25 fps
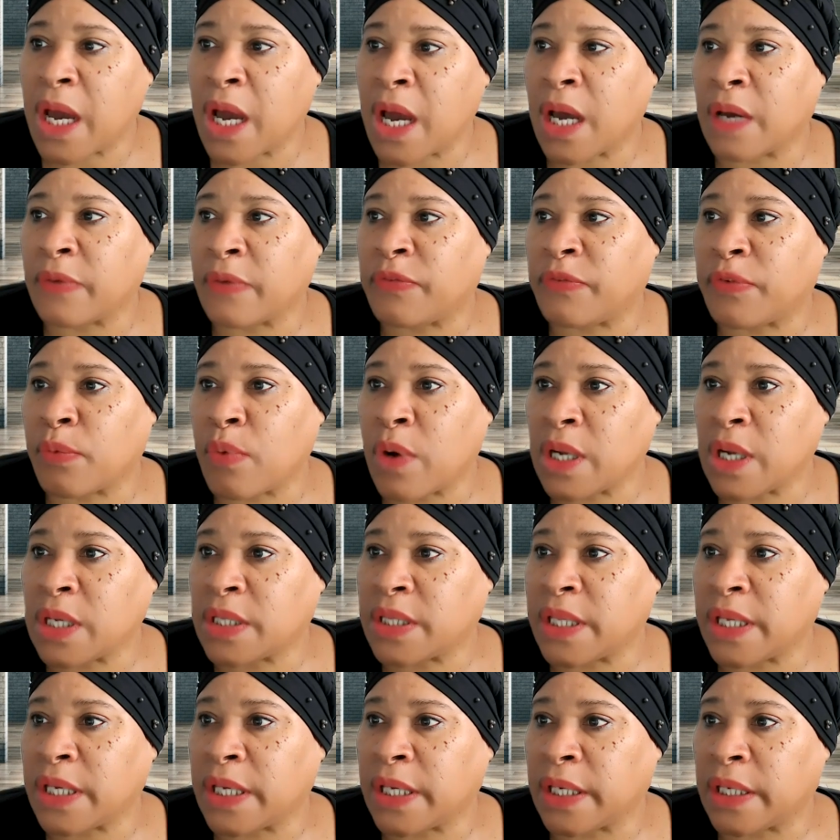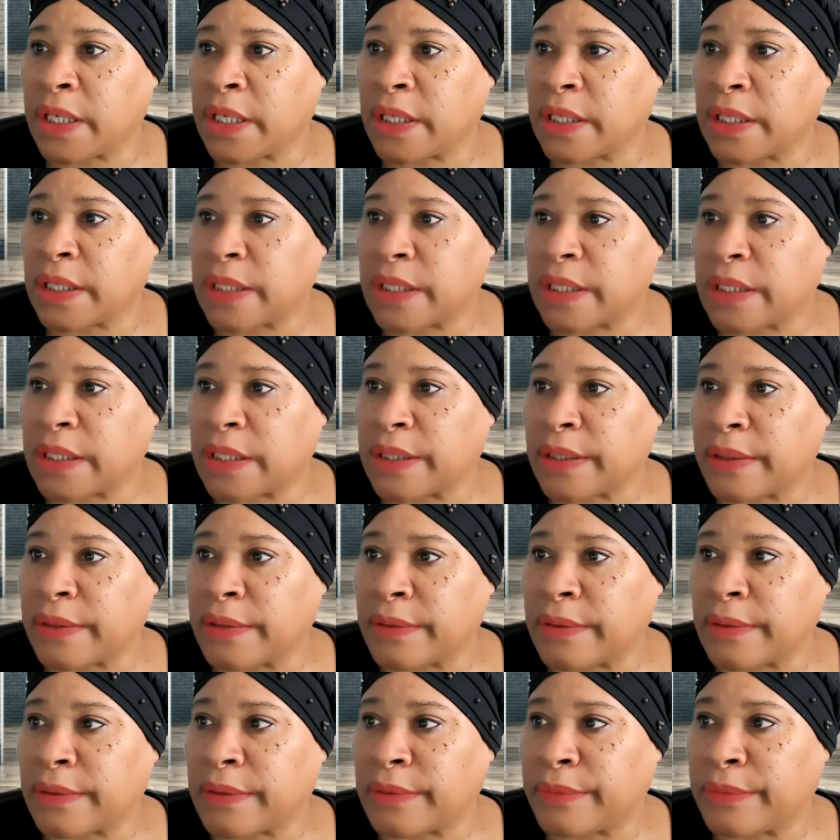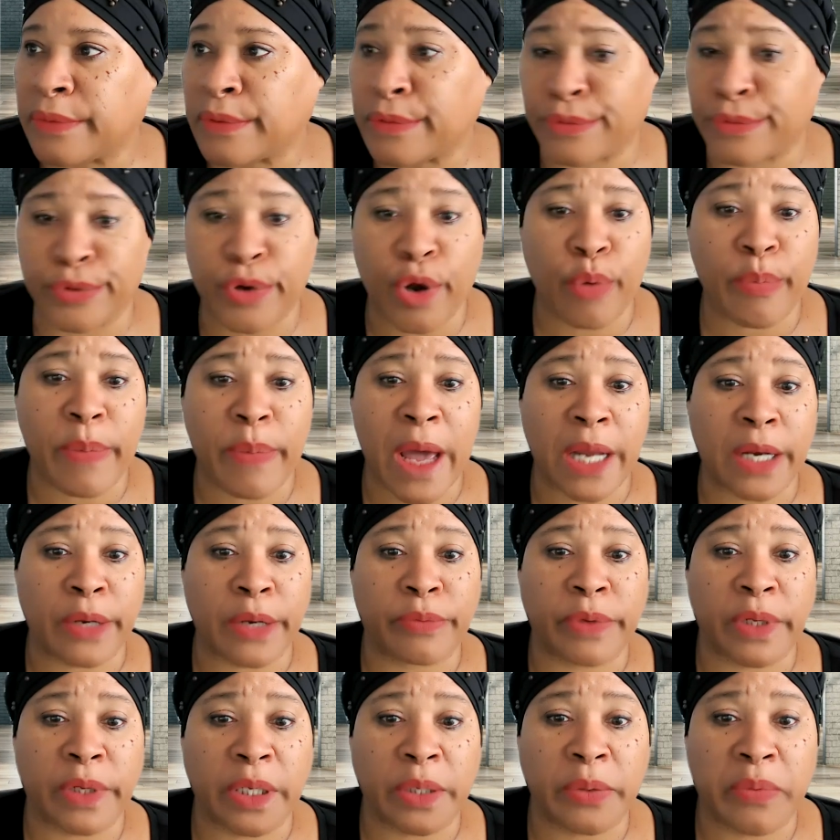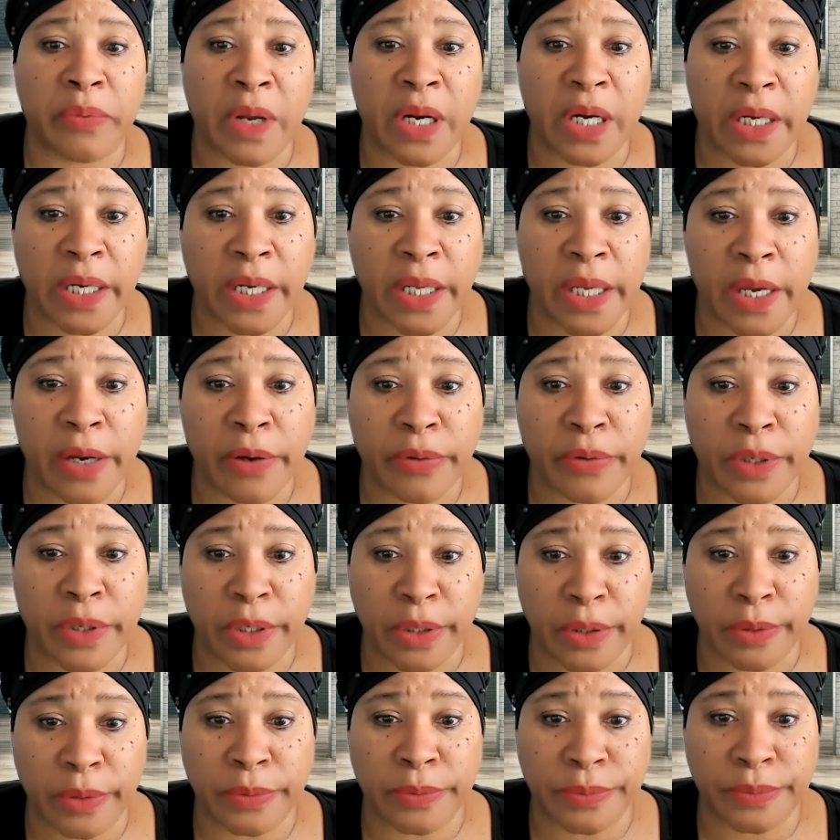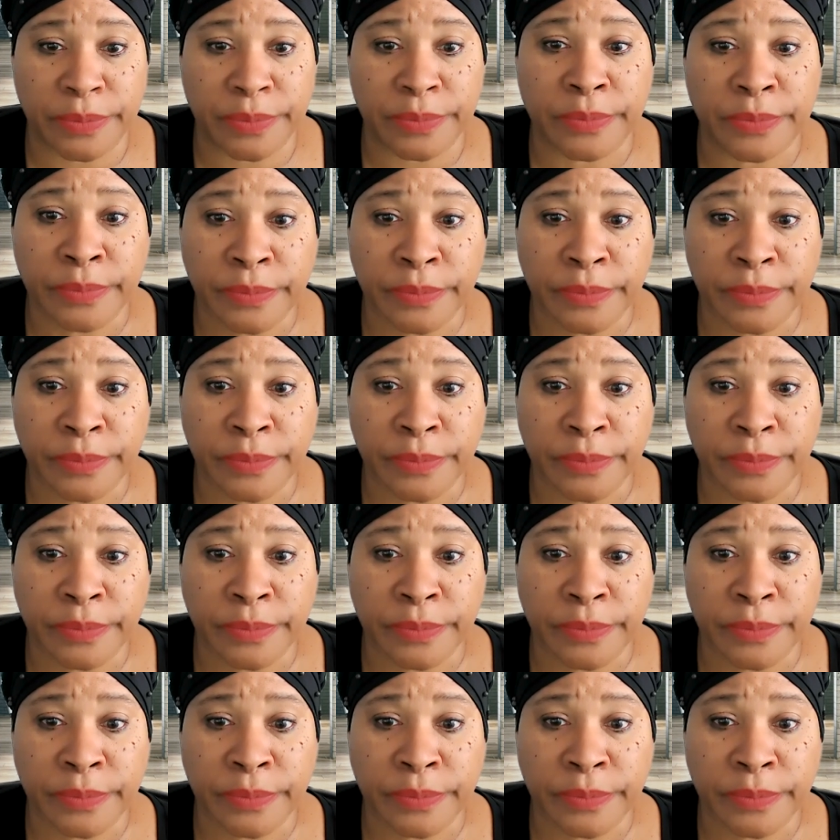For one thing, there's nobody really running ELQ.